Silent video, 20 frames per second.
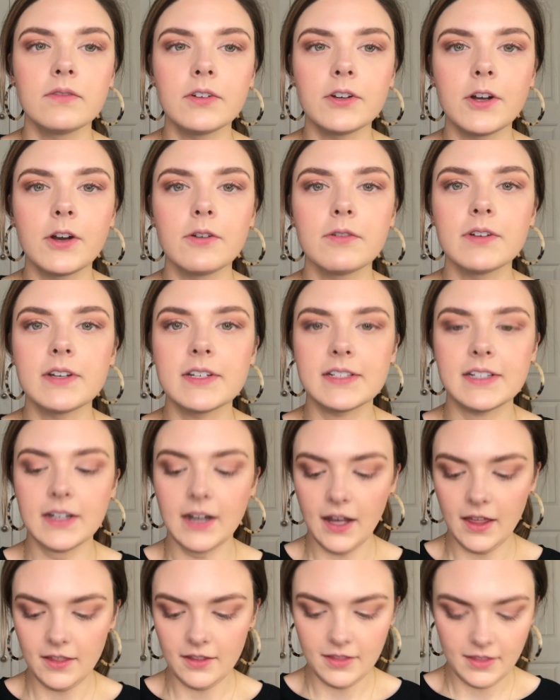for no reason
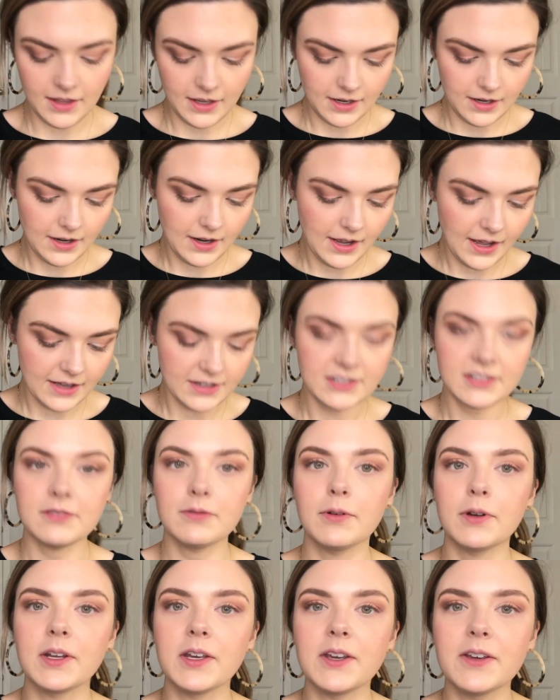other than I just
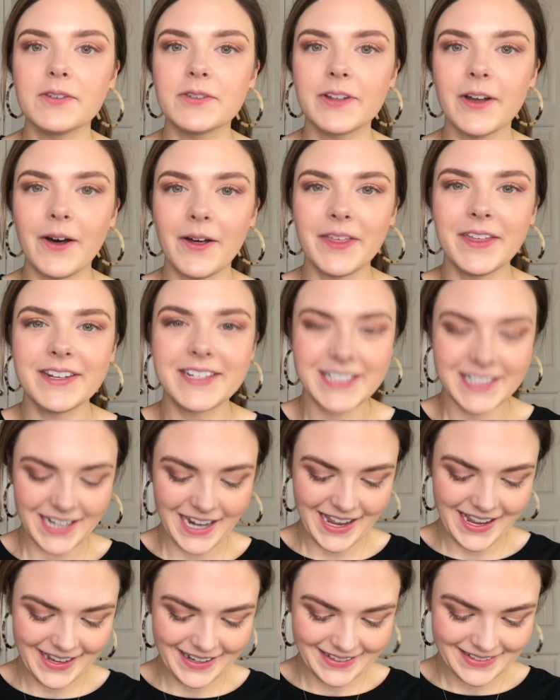want to use all the
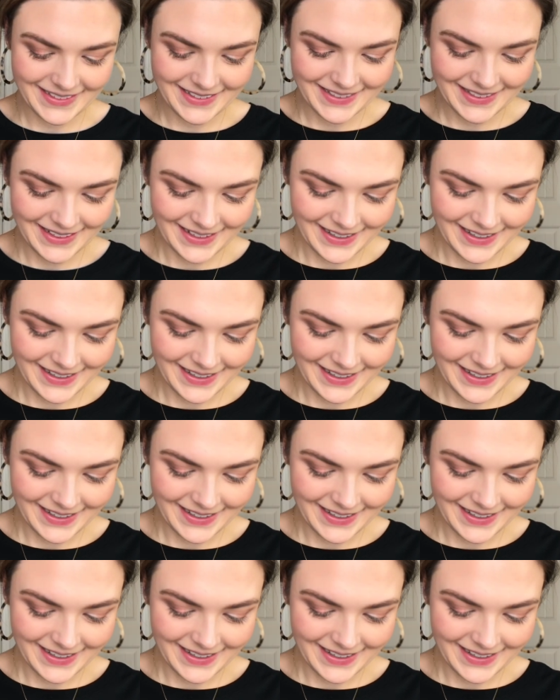shades.